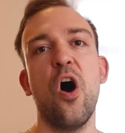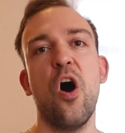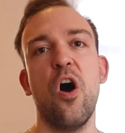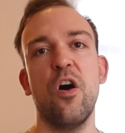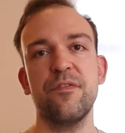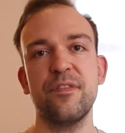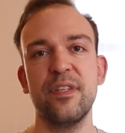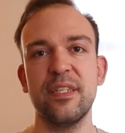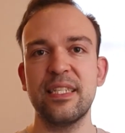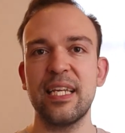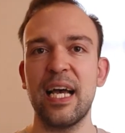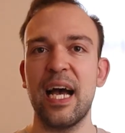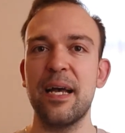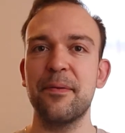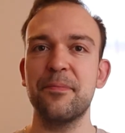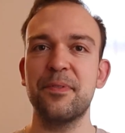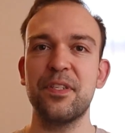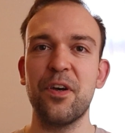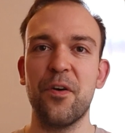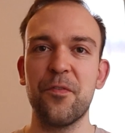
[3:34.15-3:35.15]

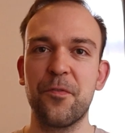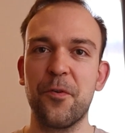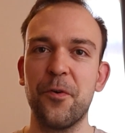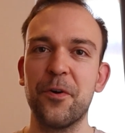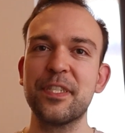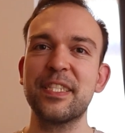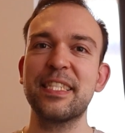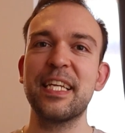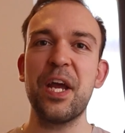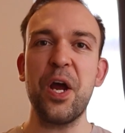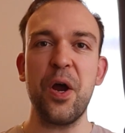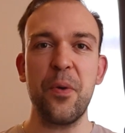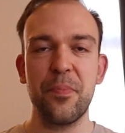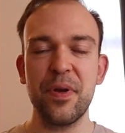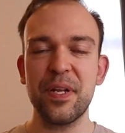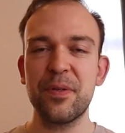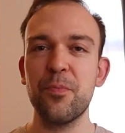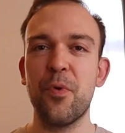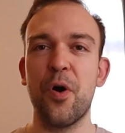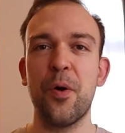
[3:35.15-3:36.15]
Oftentimes, of course, they are a
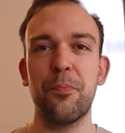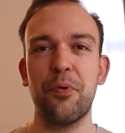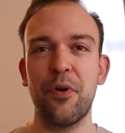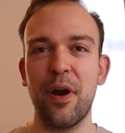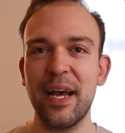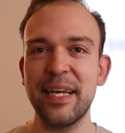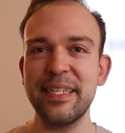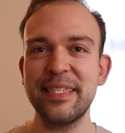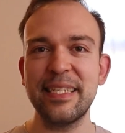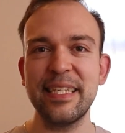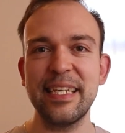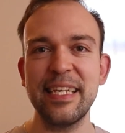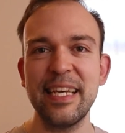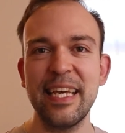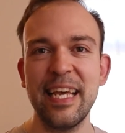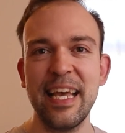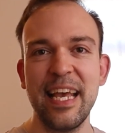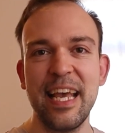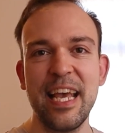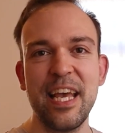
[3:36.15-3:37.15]
bit more
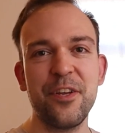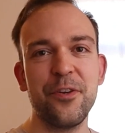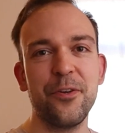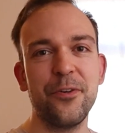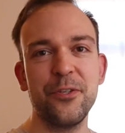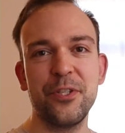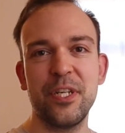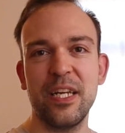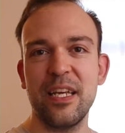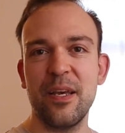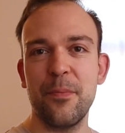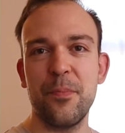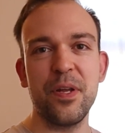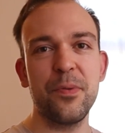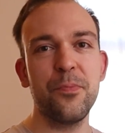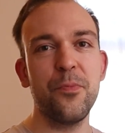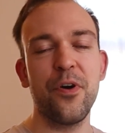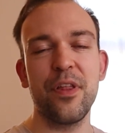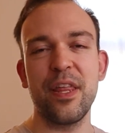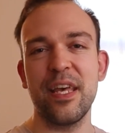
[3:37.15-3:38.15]
pricey, usually a
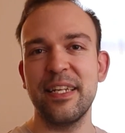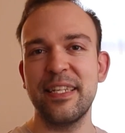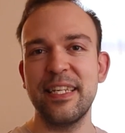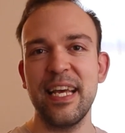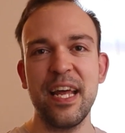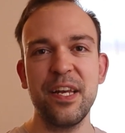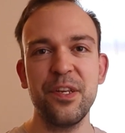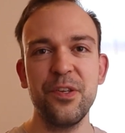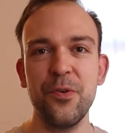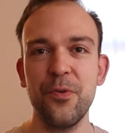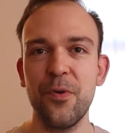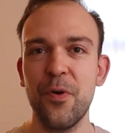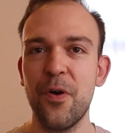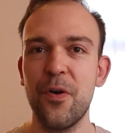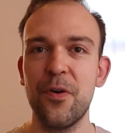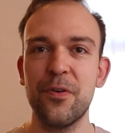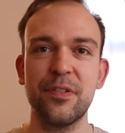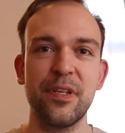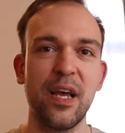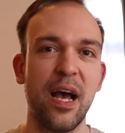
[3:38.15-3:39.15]
bit more than
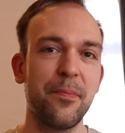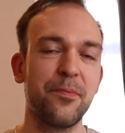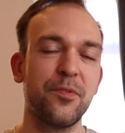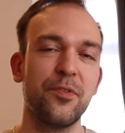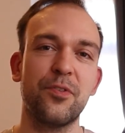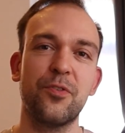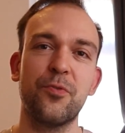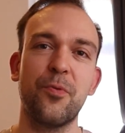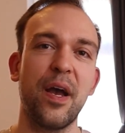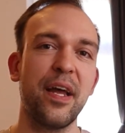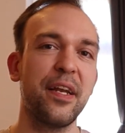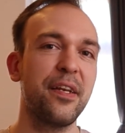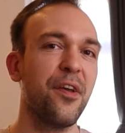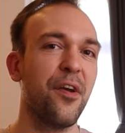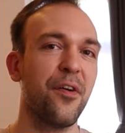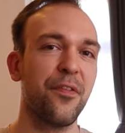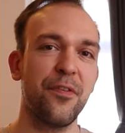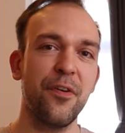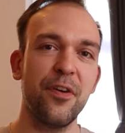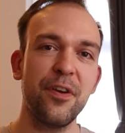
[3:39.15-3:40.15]
€10, up to
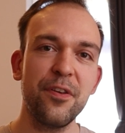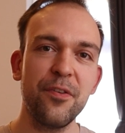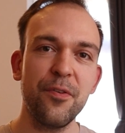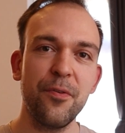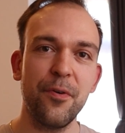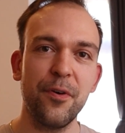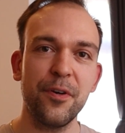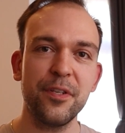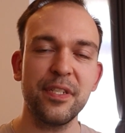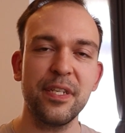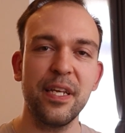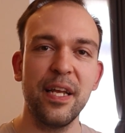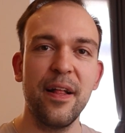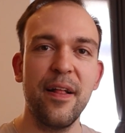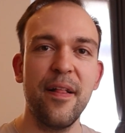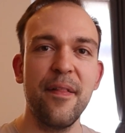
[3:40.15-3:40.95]
20 or 30 euros.